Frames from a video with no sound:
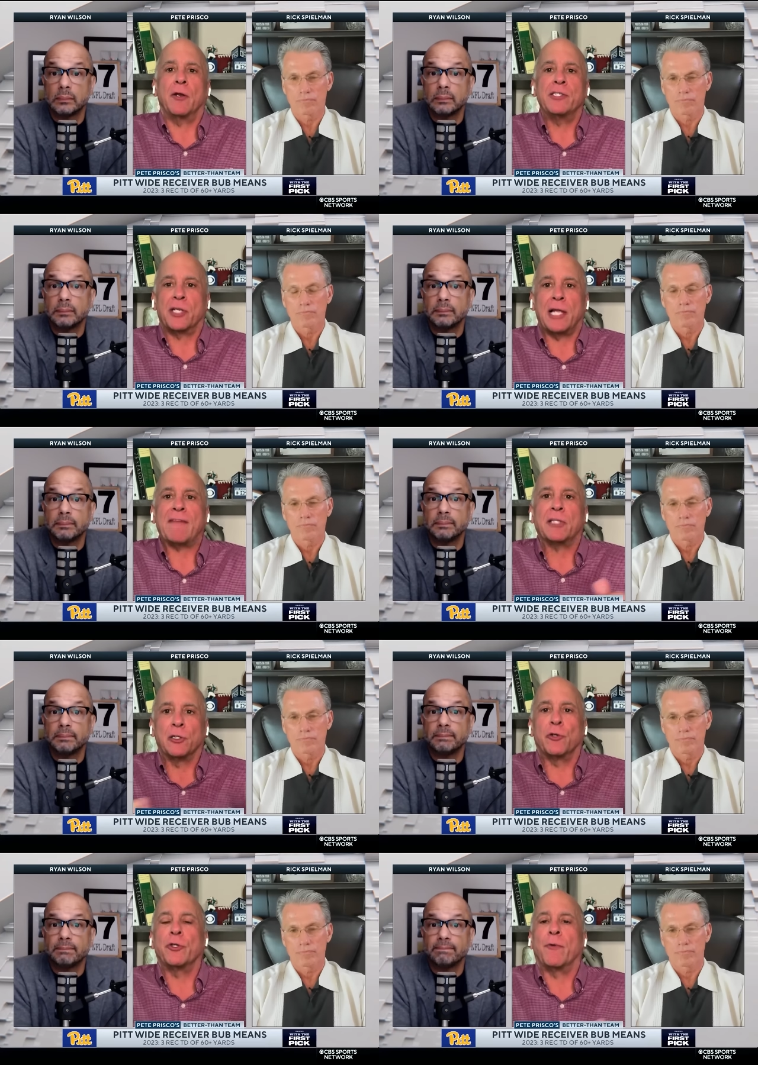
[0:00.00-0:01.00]
Speaker 1: him, you know, he's going to have
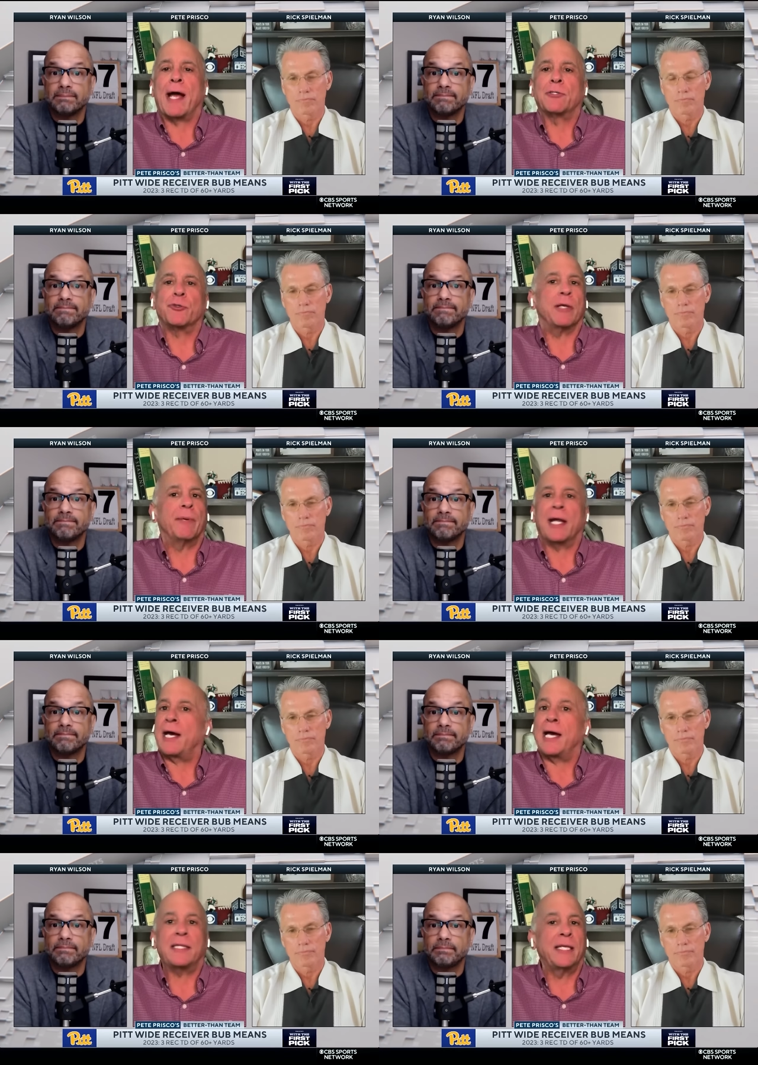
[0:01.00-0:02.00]
to learn the route tree. But
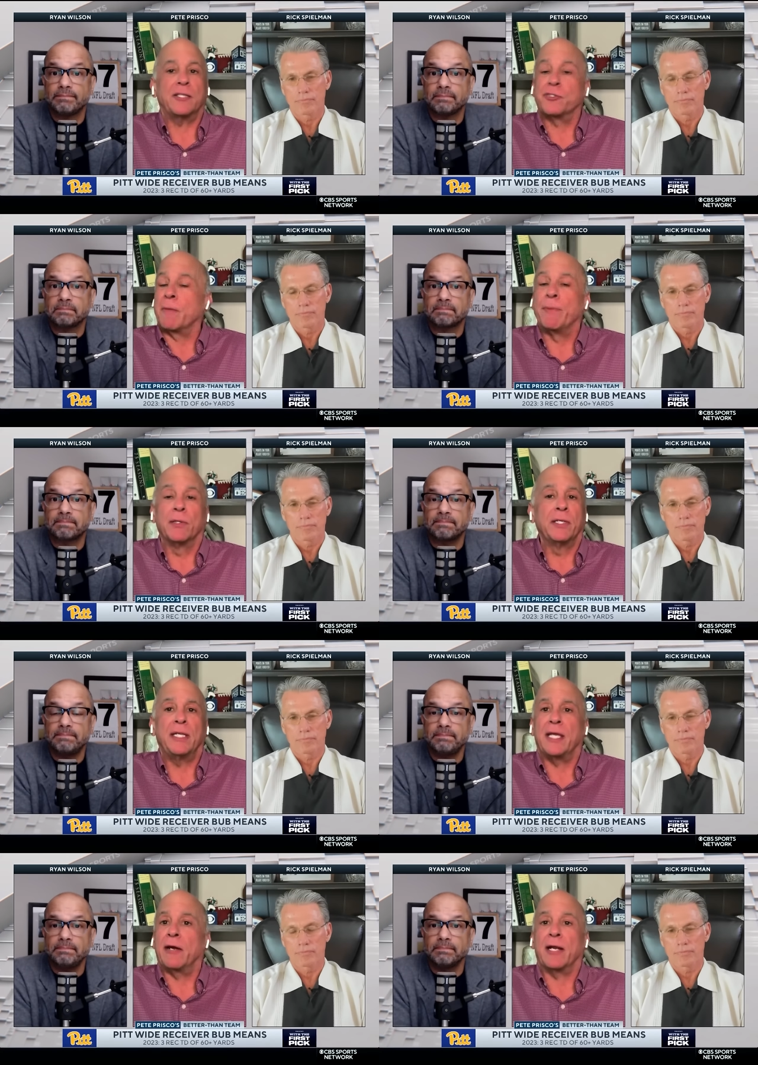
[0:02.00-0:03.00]
I, I think there's
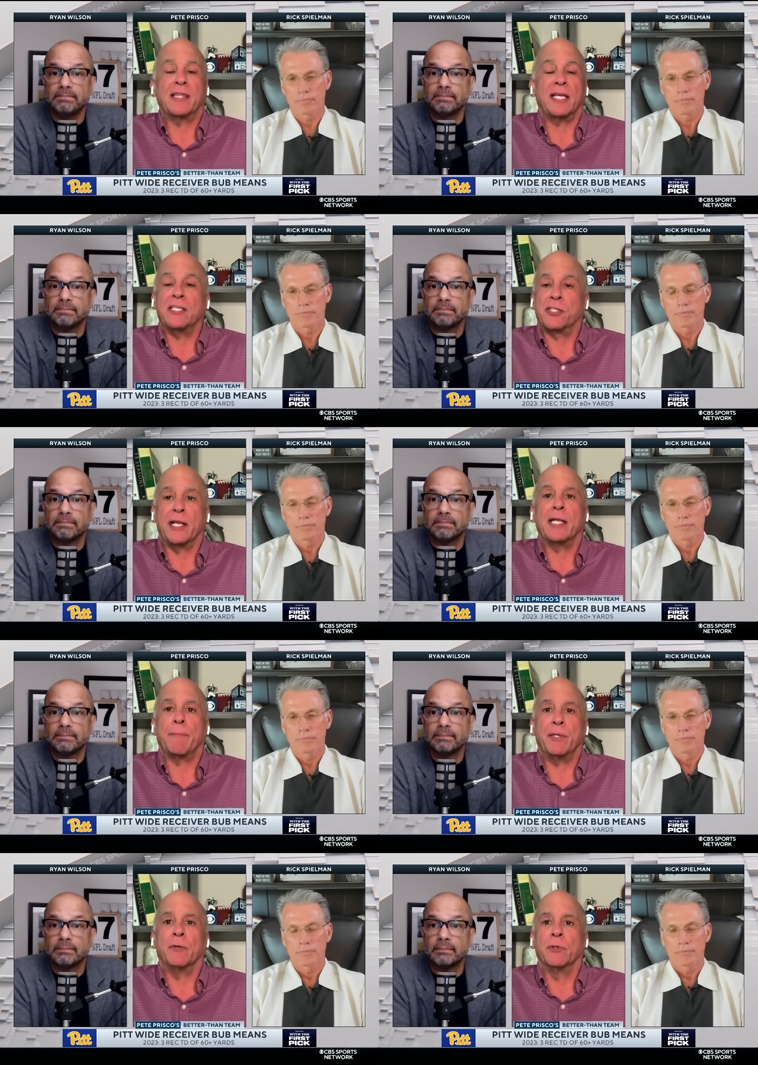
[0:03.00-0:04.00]
ability there, and I think he's going to
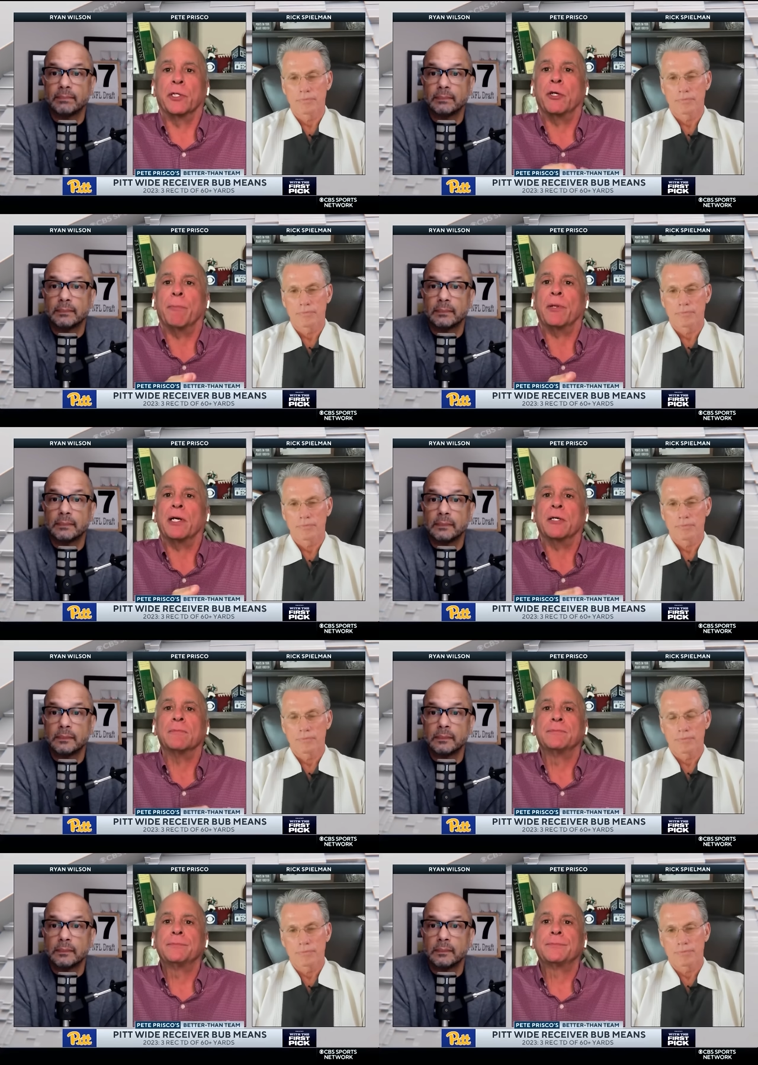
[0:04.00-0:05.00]
end up being a really good
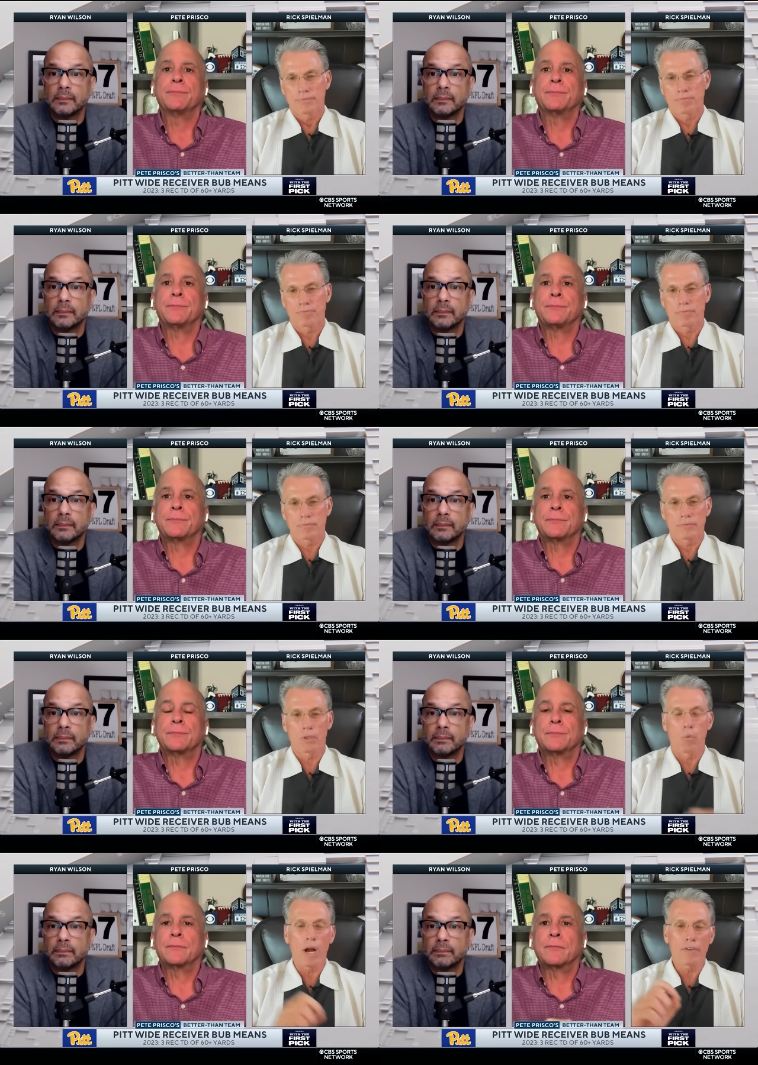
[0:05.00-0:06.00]
player.
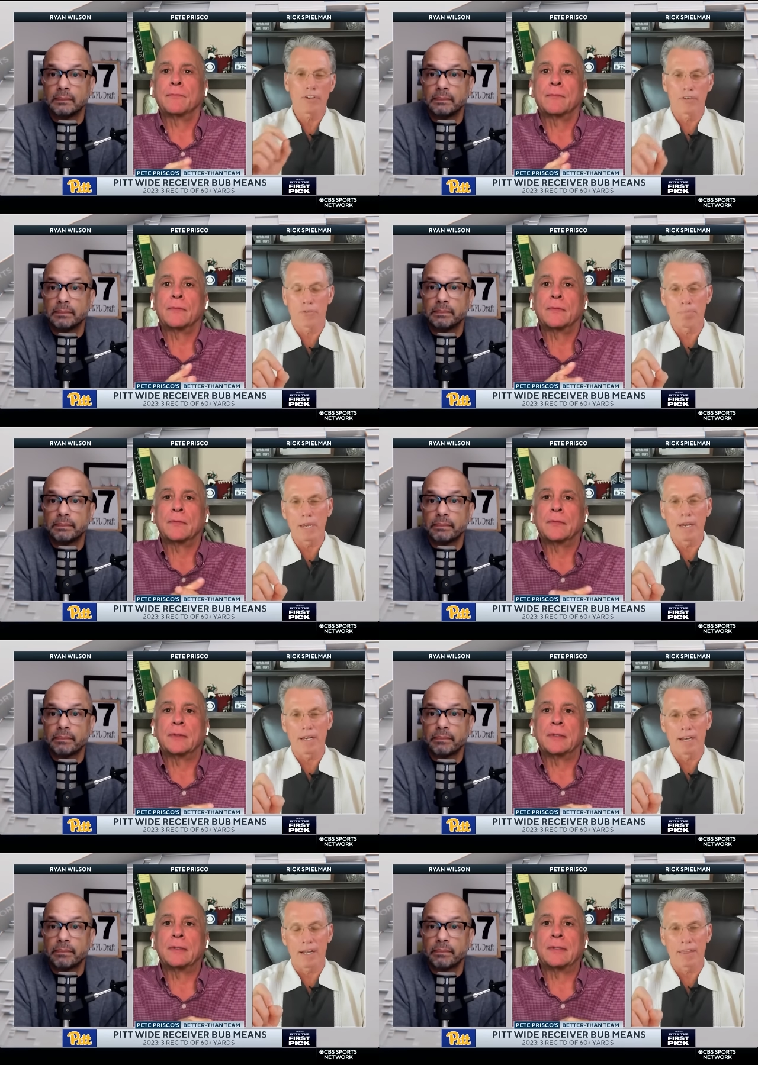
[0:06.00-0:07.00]
Speaker 2: Watch his speed,
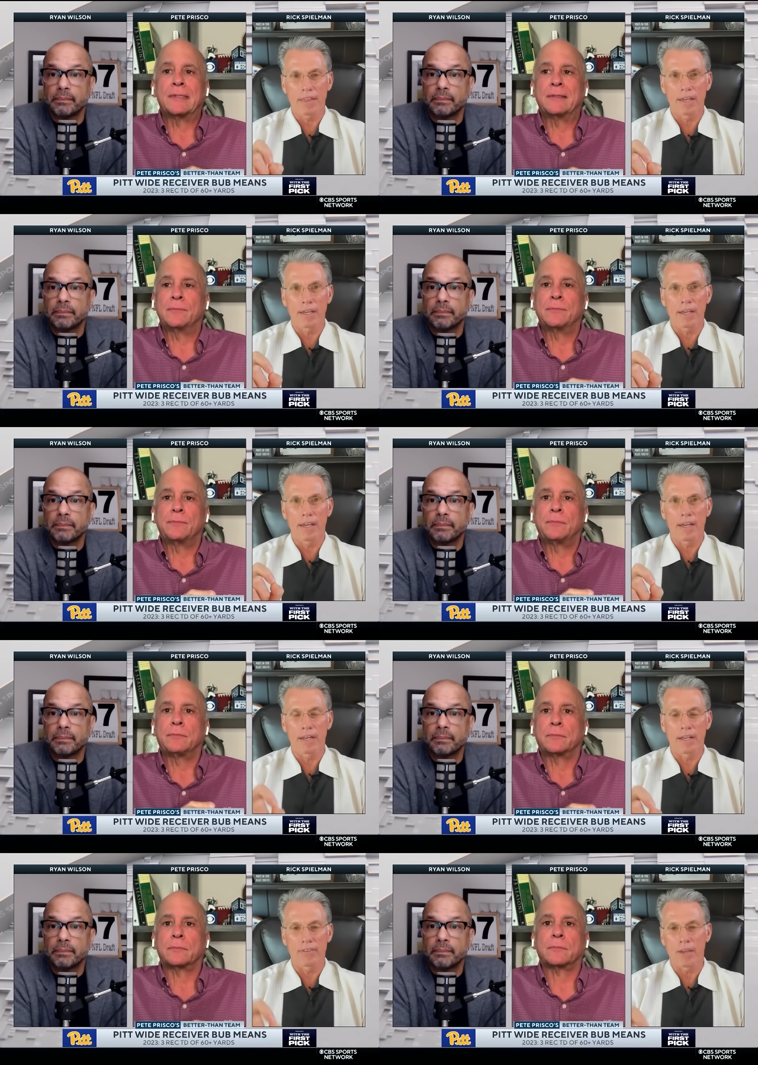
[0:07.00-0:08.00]
and I think it
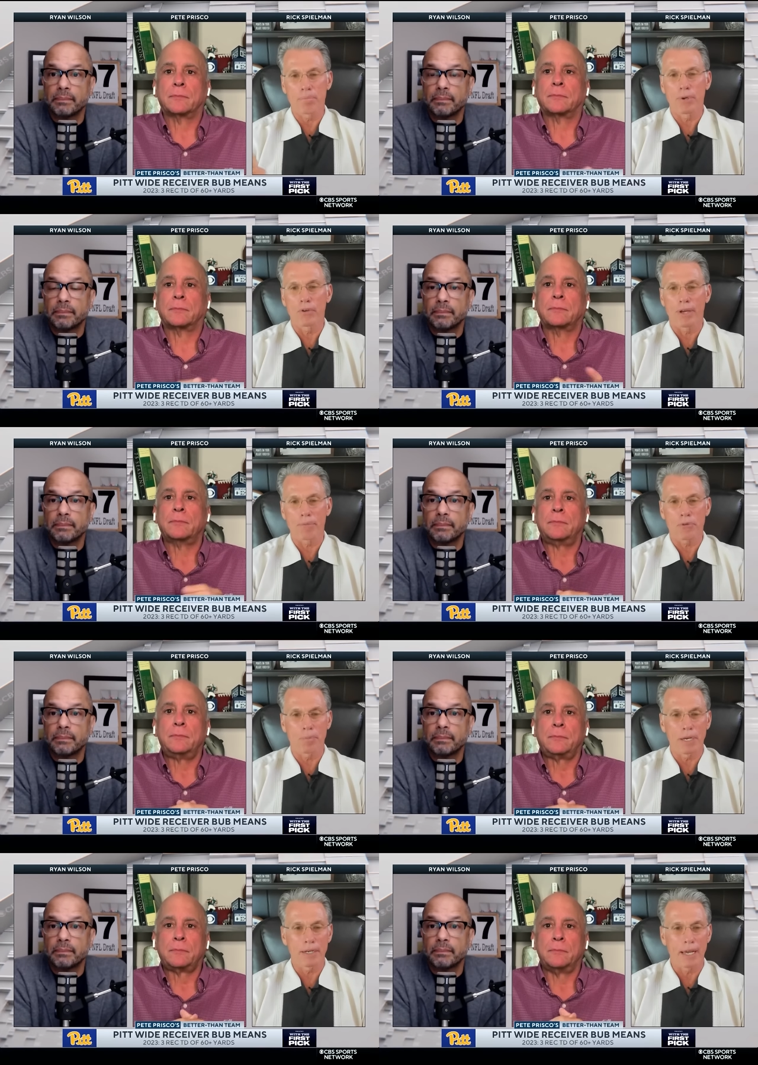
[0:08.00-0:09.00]
is a build up
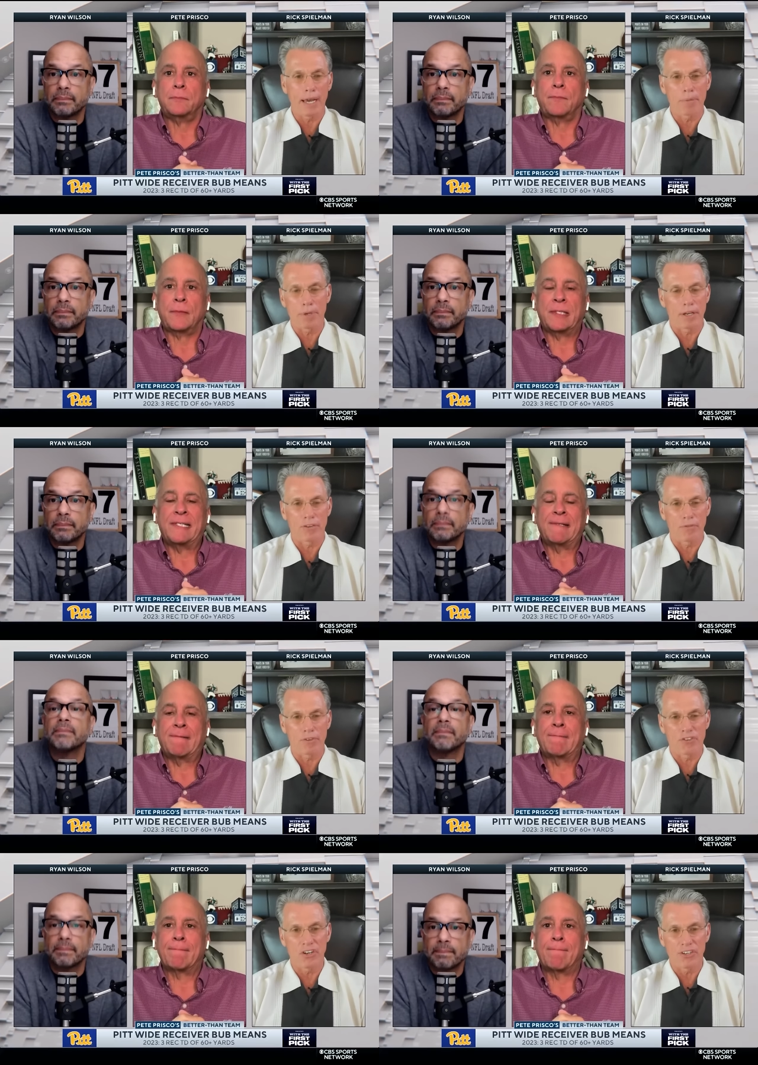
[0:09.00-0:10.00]
speed guy because the
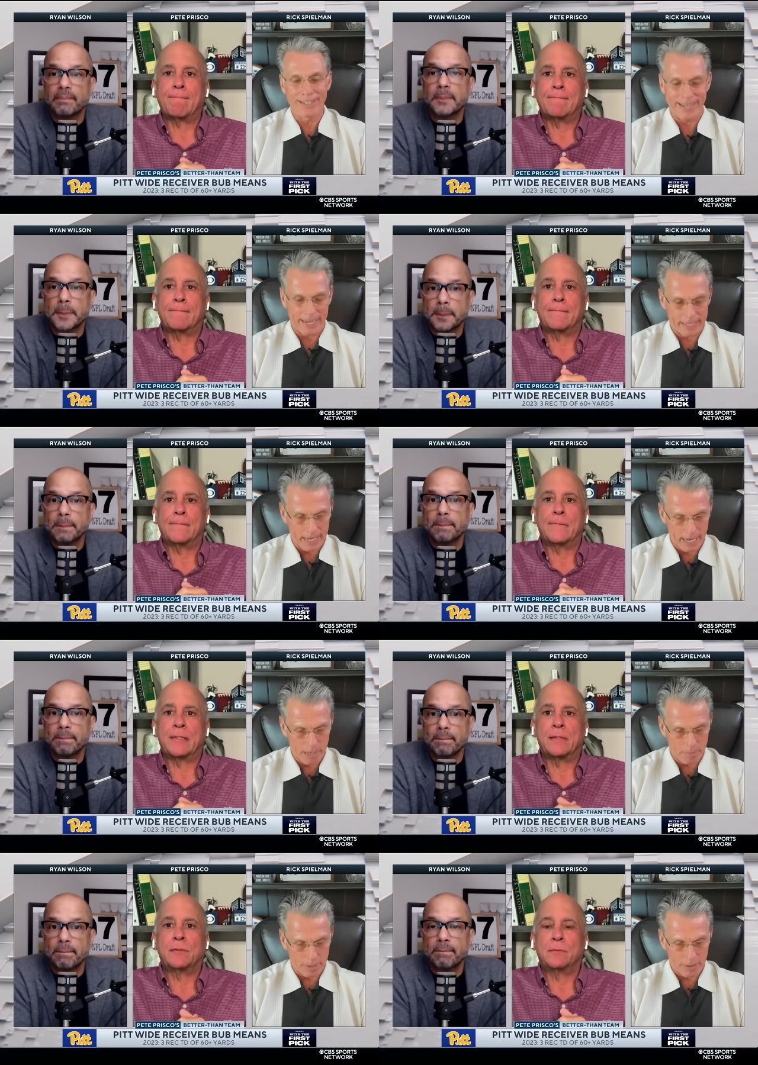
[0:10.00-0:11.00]
Virginia Tech
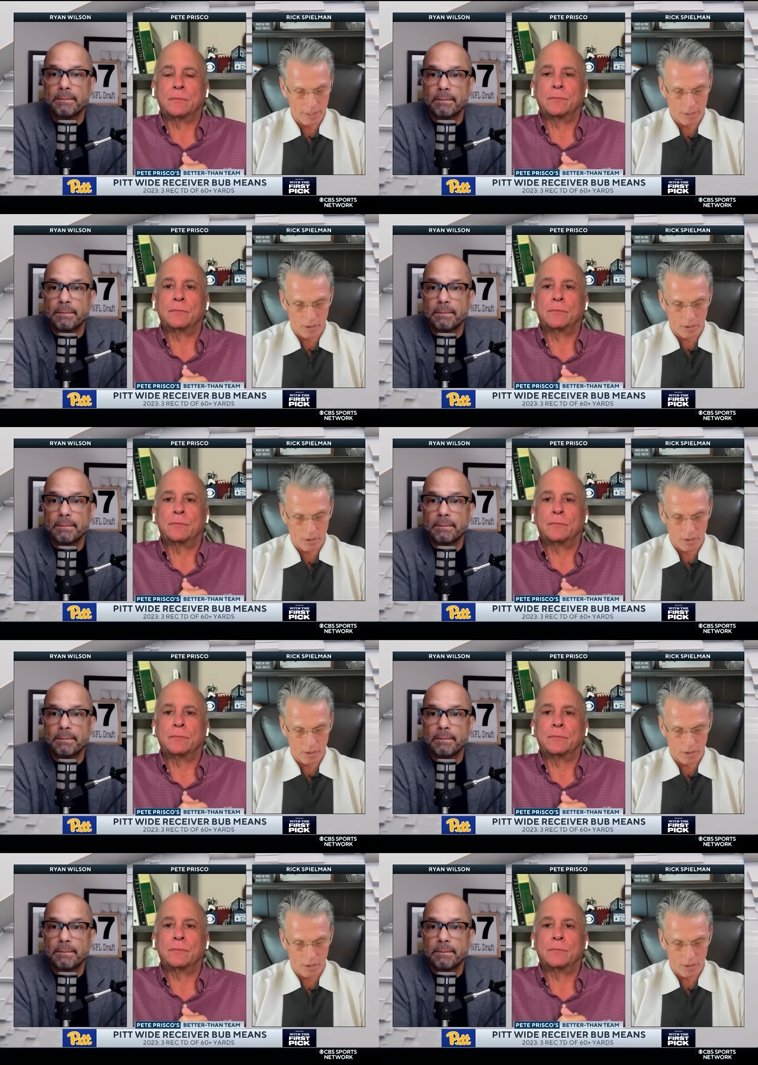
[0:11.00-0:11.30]
game. I think